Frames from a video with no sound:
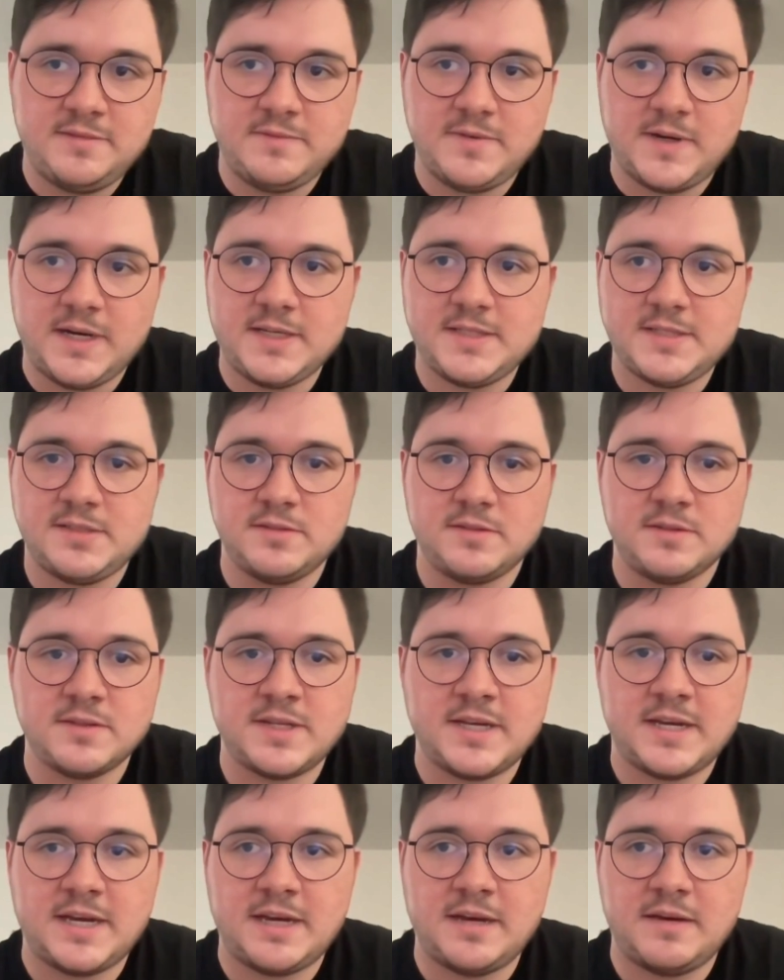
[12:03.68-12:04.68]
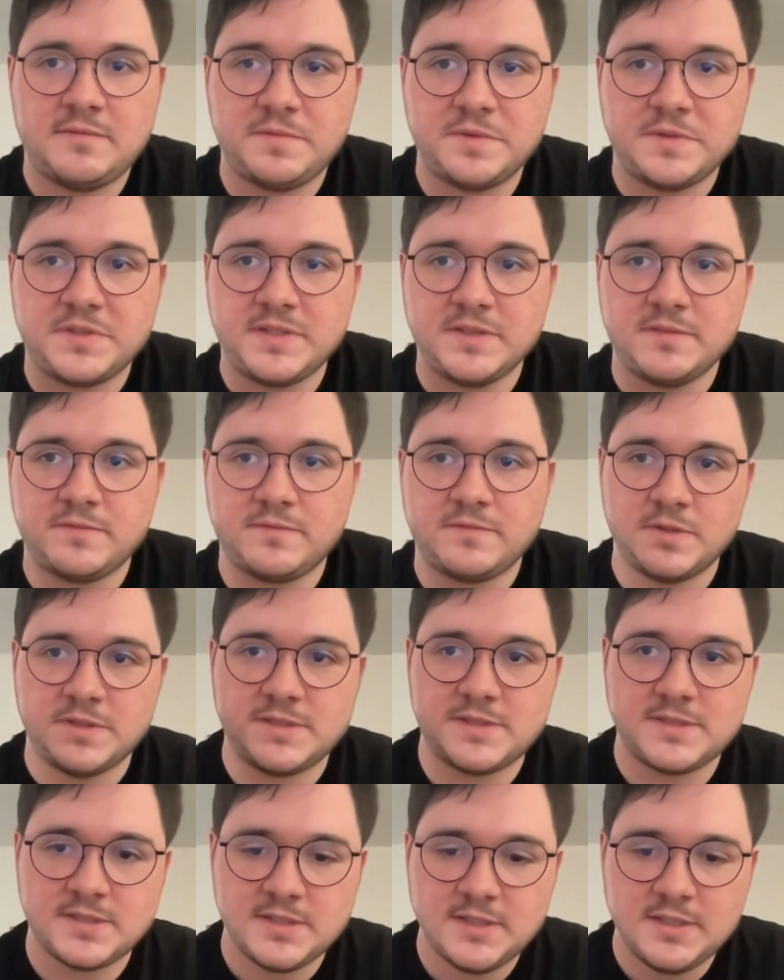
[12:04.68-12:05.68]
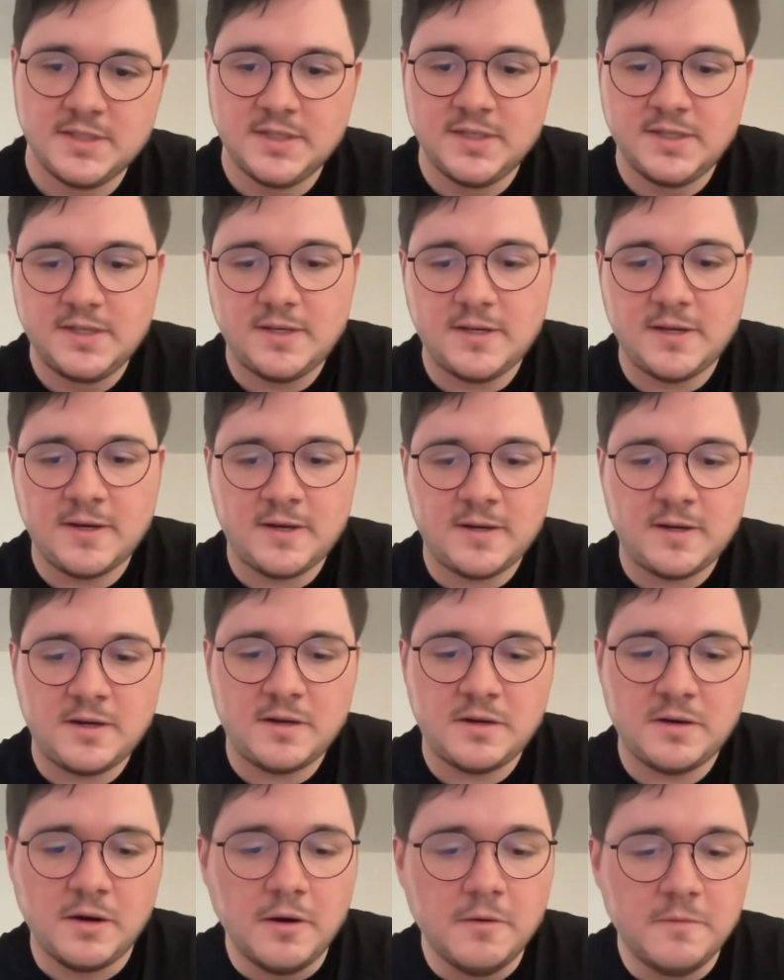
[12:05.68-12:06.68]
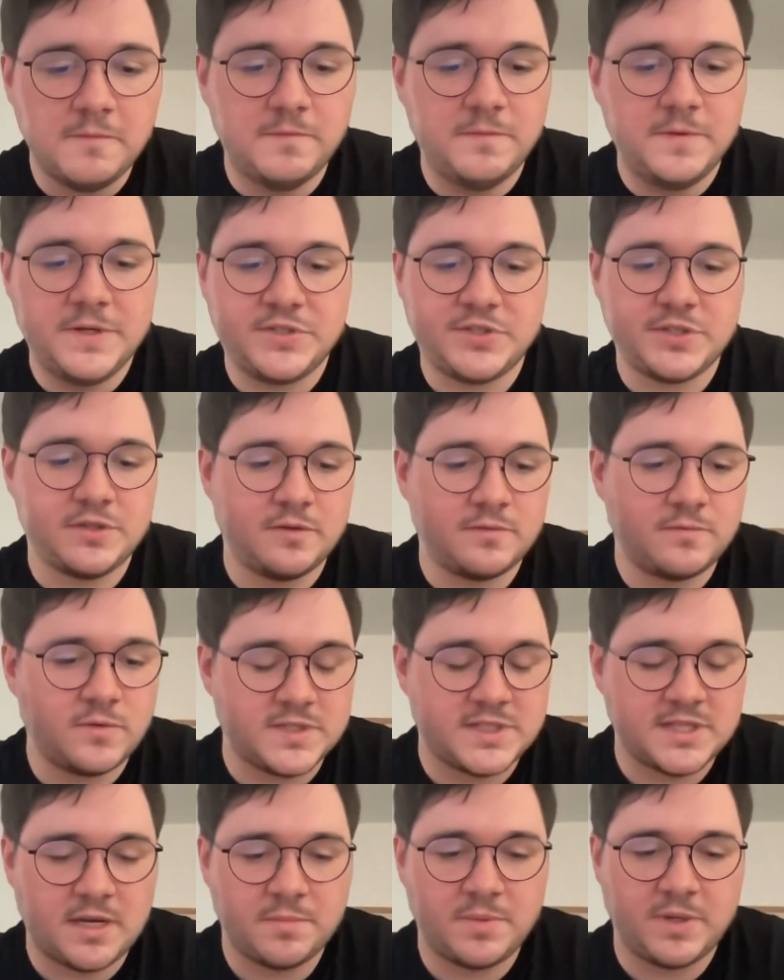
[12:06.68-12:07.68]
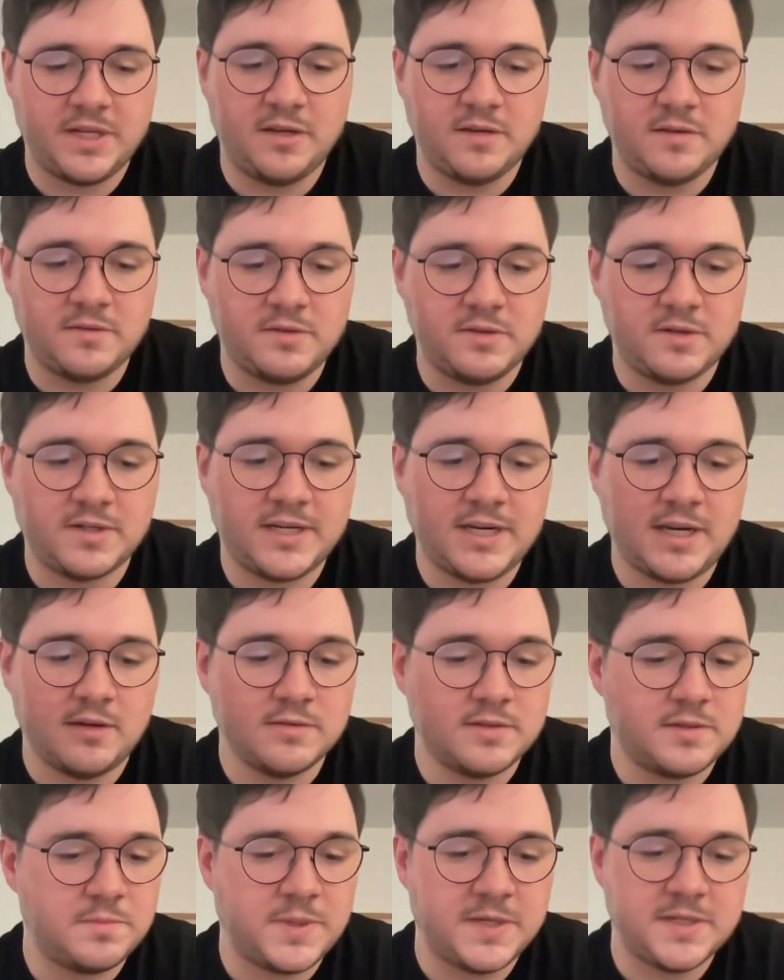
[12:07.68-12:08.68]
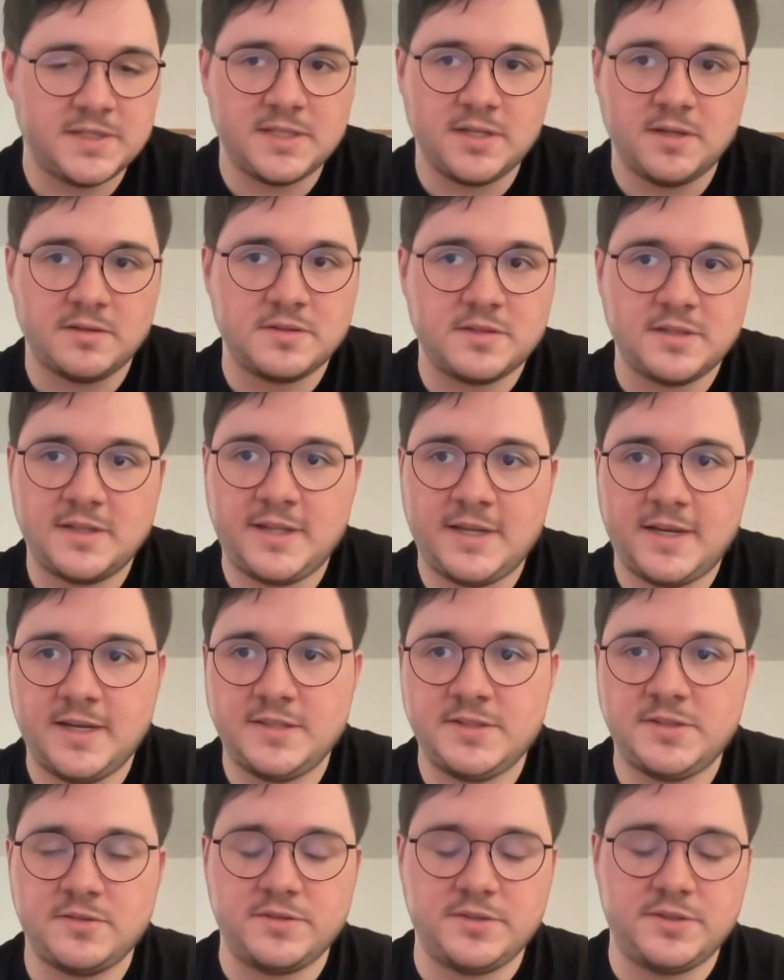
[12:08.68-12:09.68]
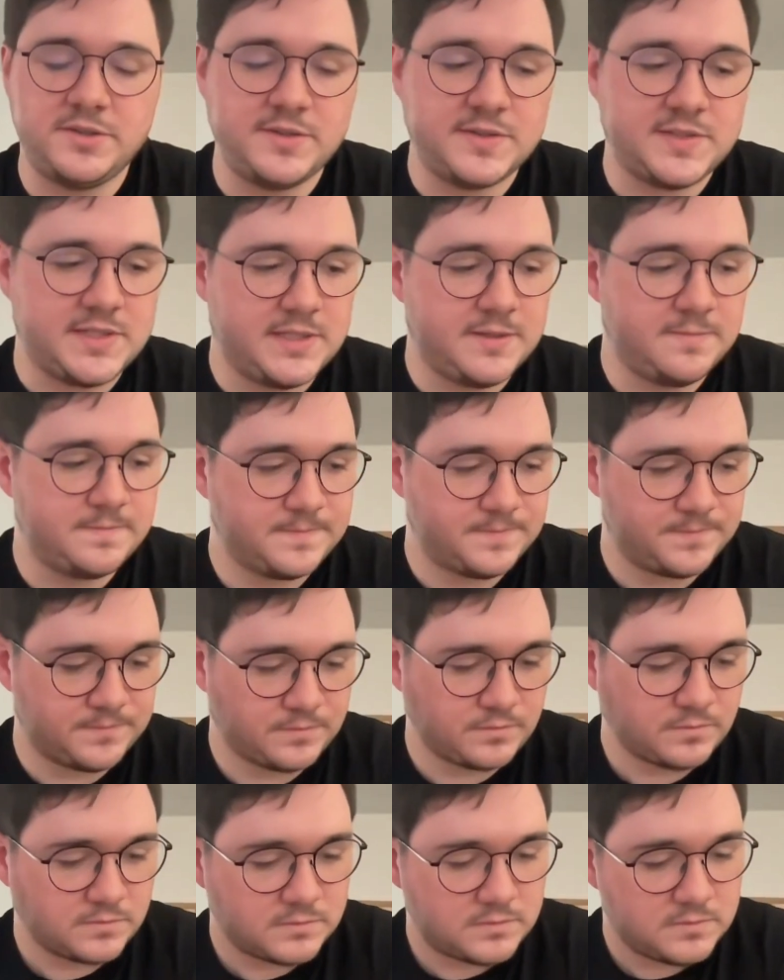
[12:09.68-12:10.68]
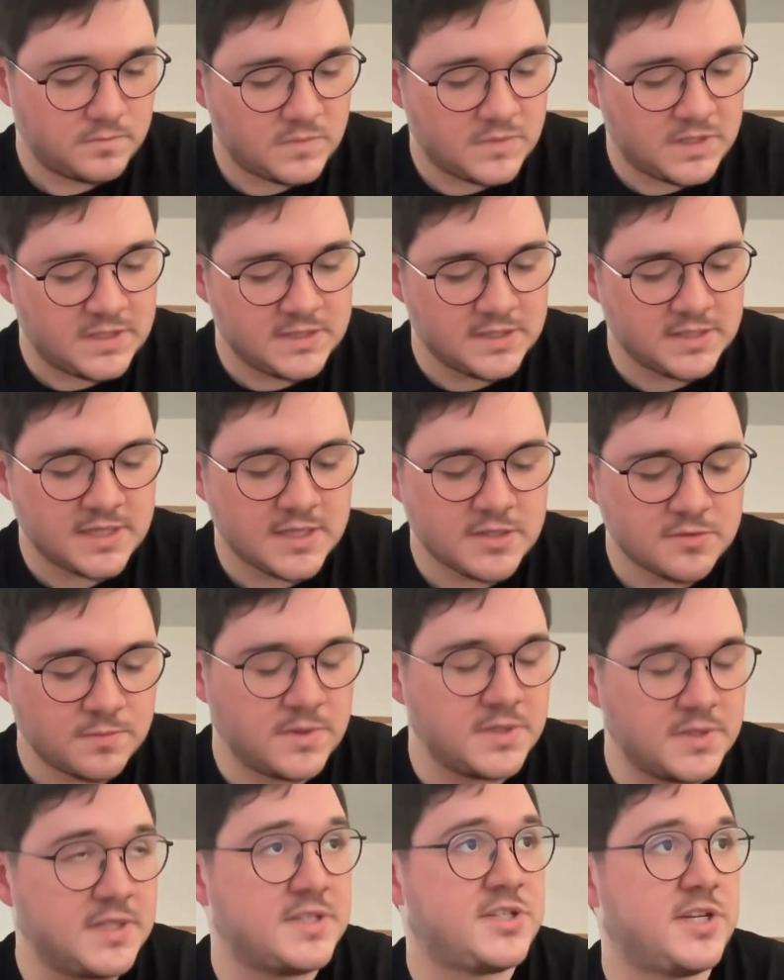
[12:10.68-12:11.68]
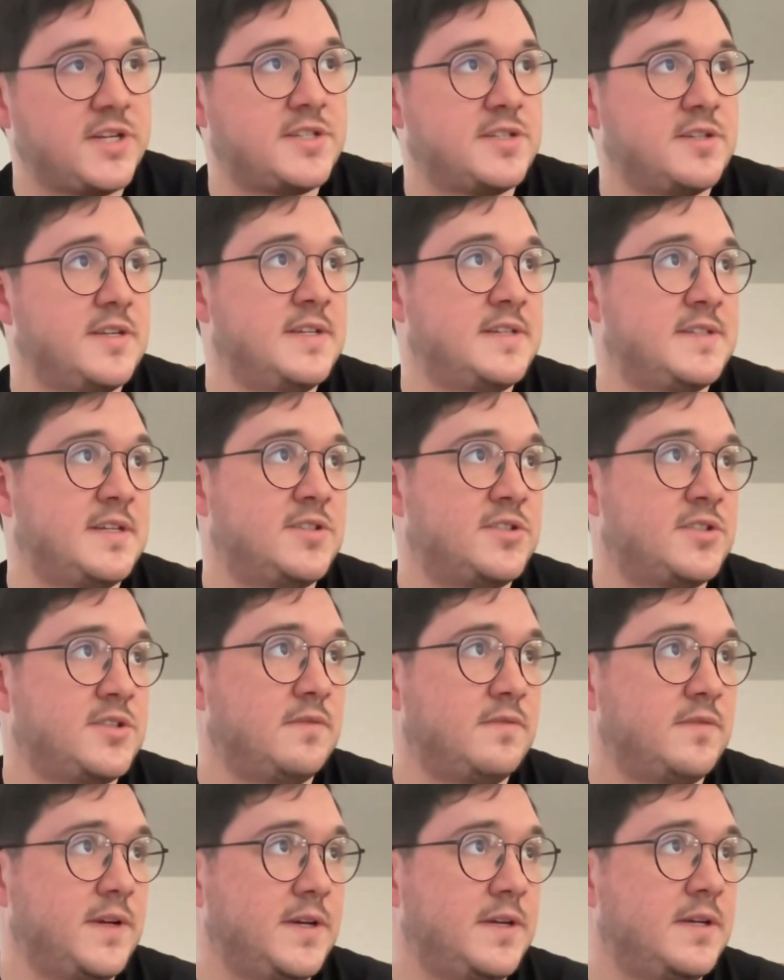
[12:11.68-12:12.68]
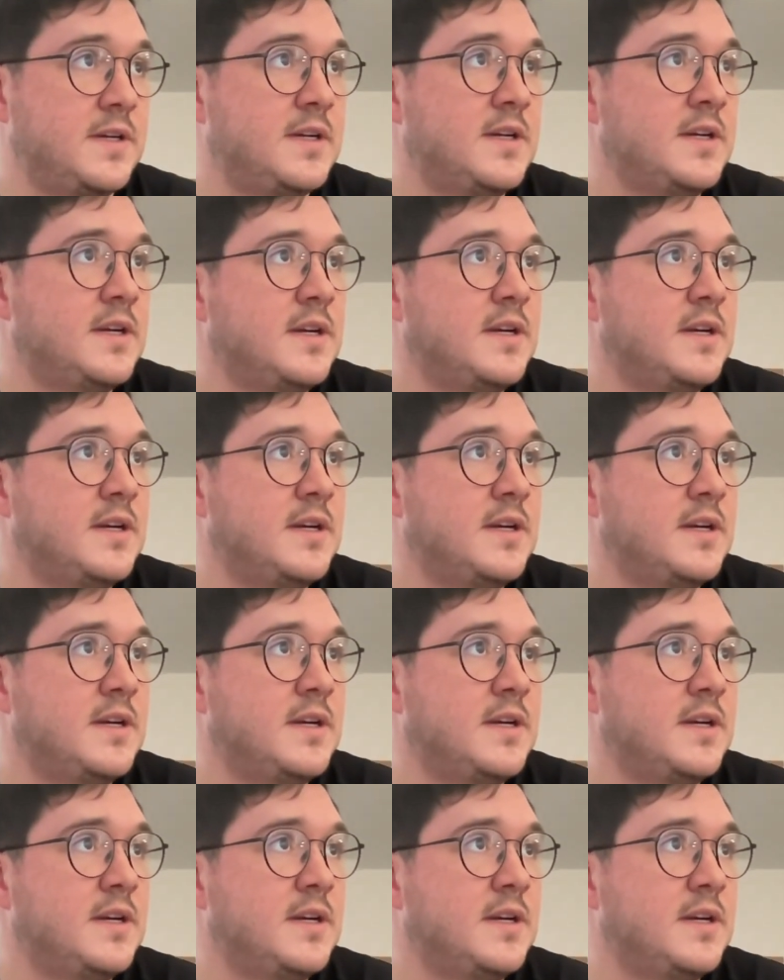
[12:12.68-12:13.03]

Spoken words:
device. You don't have a different vision of what's happening on your account depending on the client you're using. So that's one essential thing.